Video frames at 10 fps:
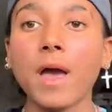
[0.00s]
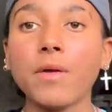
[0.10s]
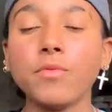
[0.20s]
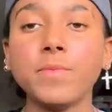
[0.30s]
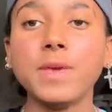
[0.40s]

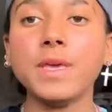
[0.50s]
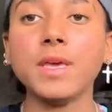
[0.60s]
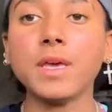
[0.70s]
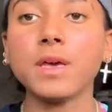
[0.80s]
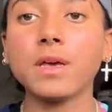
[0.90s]
I would
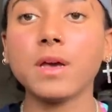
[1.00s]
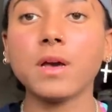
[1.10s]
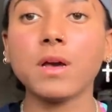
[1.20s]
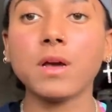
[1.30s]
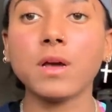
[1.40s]
be
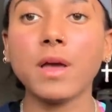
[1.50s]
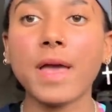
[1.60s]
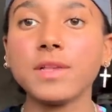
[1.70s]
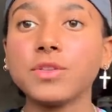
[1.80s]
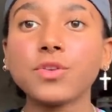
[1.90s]

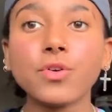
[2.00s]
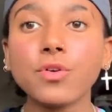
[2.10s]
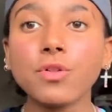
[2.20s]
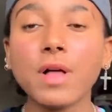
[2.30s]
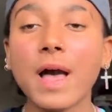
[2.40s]
at
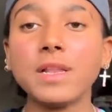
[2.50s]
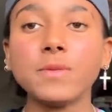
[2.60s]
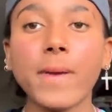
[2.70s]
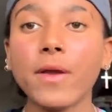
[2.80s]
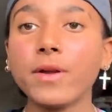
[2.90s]
school
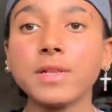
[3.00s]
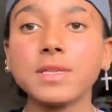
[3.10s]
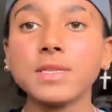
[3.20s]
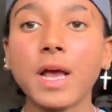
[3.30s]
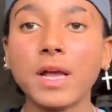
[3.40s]
and
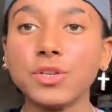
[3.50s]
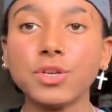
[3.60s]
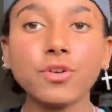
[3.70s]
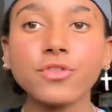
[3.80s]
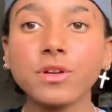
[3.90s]
parents and
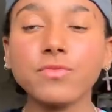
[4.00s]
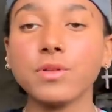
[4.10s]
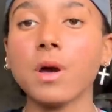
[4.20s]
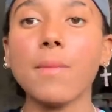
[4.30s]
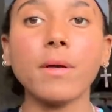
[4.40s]
children
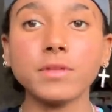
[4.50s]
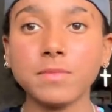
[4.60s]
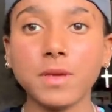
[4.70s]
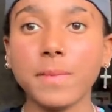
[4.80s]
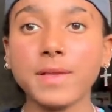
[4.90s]
would come up to
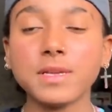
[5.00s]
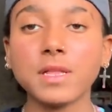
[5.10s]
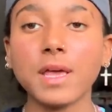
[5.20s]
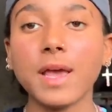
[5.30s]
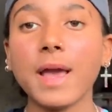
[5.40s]
me
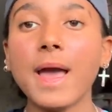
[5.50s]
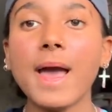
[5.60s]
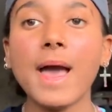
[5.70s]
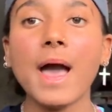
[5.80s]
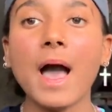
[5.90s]
basically
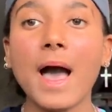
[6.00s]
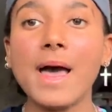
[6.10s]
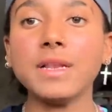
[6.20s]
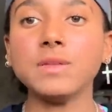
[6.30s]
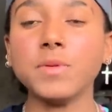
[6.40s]

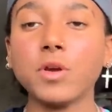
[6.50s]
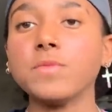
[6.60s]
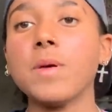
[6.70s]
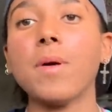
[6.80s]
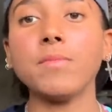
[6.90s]
and
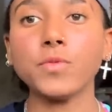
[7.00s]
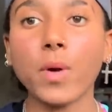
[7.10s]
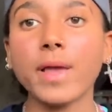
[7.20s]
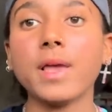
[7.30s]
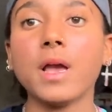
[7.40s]
because my mum's
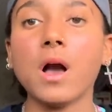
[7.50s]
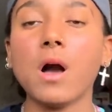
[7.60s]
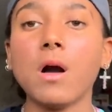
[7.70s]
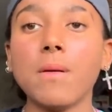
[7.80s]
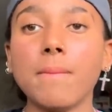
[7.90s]
white
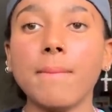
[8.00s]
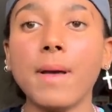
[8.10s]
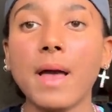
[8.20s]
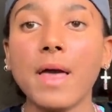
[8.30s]
um,